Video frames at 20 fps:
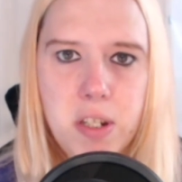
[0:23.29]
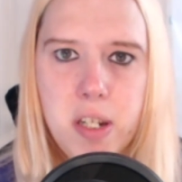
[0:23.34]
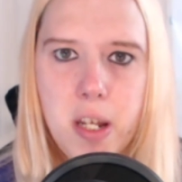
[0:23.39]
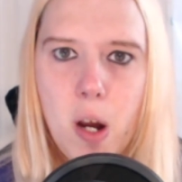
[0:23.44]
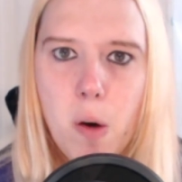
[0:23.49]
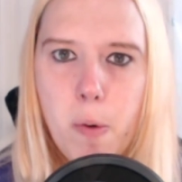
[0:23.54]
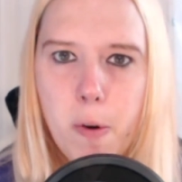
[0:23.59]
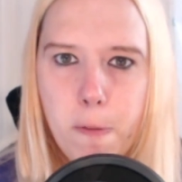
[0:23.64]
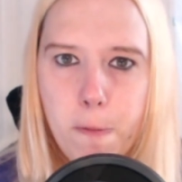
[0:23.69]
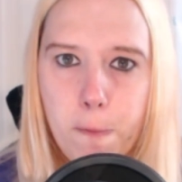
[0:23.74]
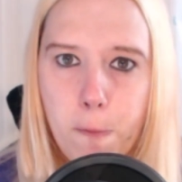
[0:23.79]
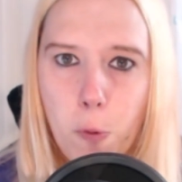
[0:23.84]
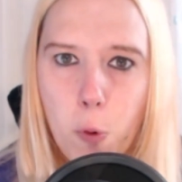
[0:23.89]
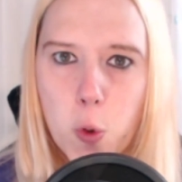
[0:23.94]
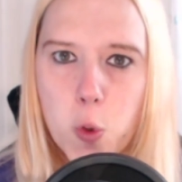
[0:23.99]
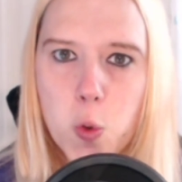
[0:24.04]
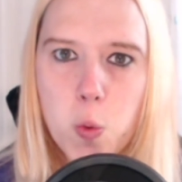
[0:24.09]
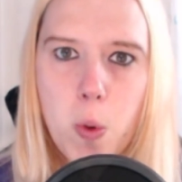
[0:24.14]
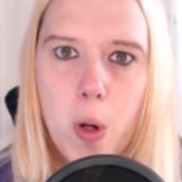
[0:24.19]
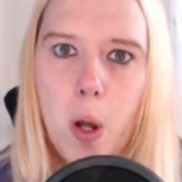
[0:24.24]
deal with
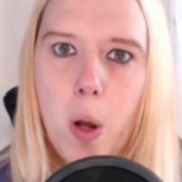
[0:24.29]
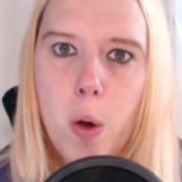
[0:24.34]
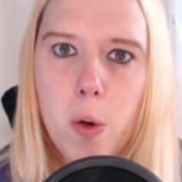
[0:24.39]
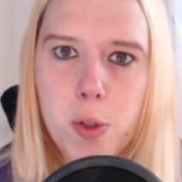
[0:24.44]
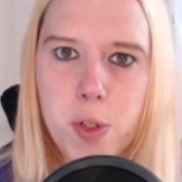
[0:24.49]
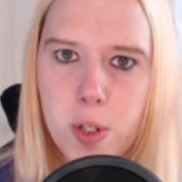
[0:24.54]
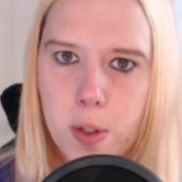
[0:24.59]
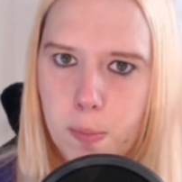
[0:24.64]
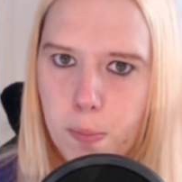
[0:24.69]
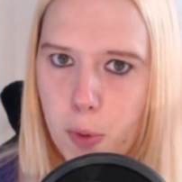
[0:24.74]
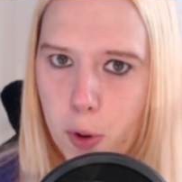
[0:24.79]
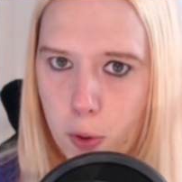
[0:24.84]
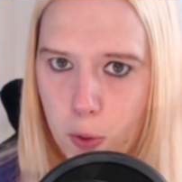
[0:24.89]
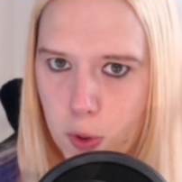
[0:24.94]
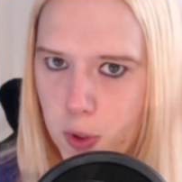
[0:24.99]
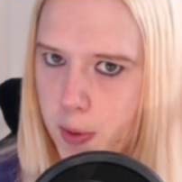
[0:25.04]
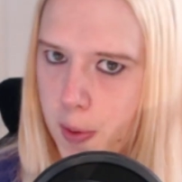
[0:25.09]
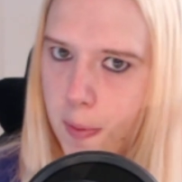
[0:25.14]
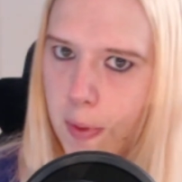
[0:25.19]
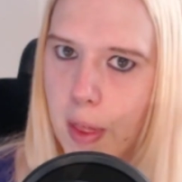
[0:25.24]
forgeworld
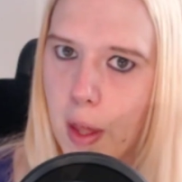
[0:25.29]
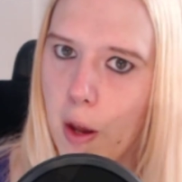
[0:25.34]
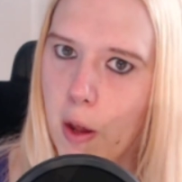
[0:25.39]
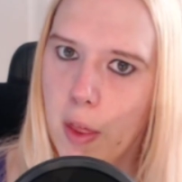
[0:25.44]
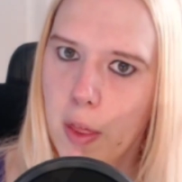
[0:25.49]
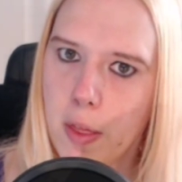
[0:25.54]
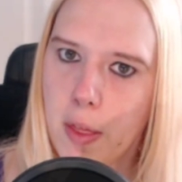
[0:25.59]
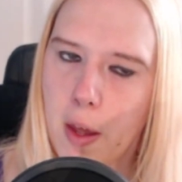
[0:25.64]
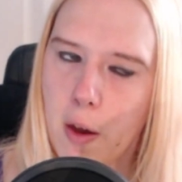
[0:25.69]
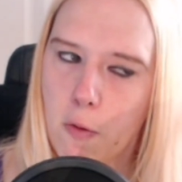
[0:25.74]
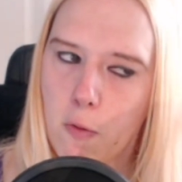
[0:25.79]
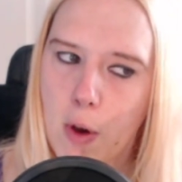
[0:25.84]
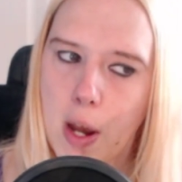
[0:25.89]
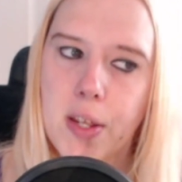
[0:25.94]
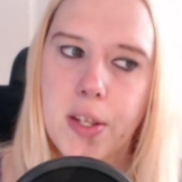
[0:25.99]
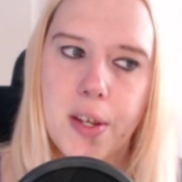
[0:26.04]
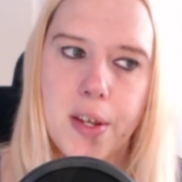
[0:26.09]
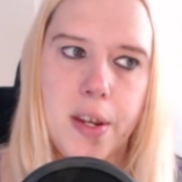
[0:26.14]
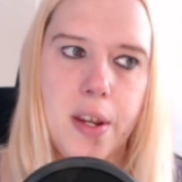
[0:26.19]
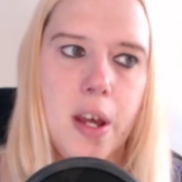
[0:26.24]
models with their
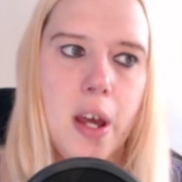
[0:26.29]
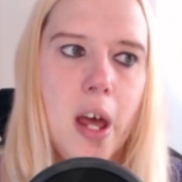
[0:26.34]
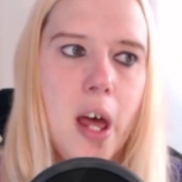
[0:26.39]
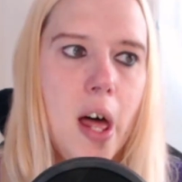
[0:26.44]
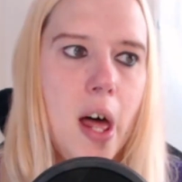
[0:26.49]
resin.